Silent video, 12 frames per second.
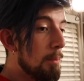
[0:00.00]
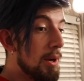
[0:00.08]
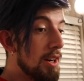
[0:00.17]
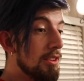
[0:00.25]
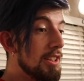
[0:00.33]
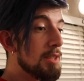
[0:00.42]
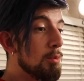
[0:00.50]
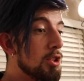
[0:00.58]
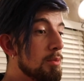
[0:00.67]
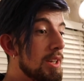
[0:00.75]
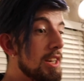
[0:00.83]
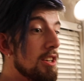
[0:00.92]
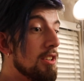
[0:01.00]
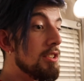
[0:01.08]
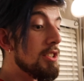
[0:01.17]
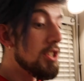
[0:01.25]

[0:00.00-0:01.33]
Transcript: apparently it's supposed to be here